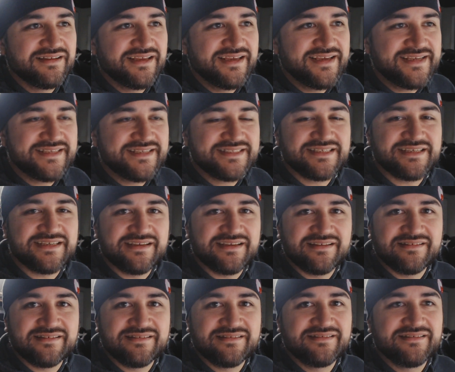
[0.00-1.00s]
Easy.
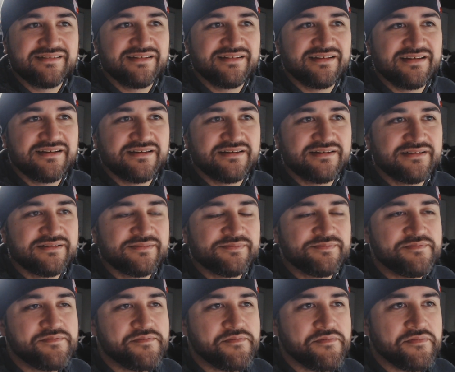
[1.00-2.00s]

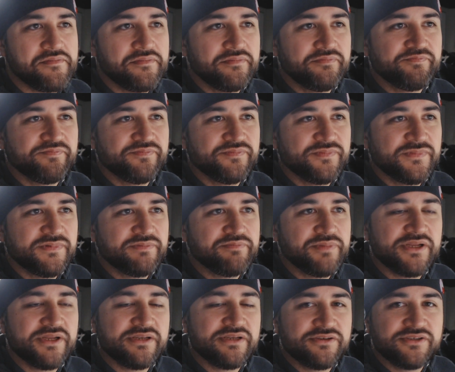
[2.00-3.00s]

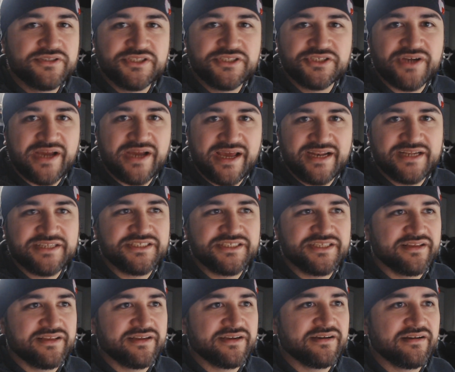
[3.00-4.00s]
But good strategy
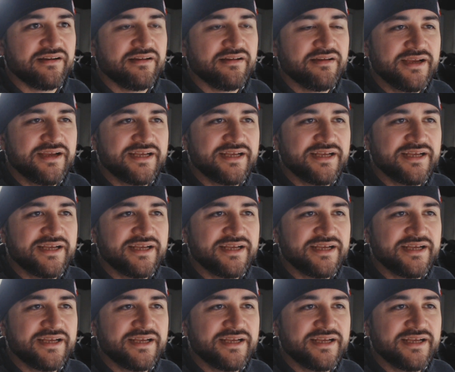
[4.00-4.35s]
there.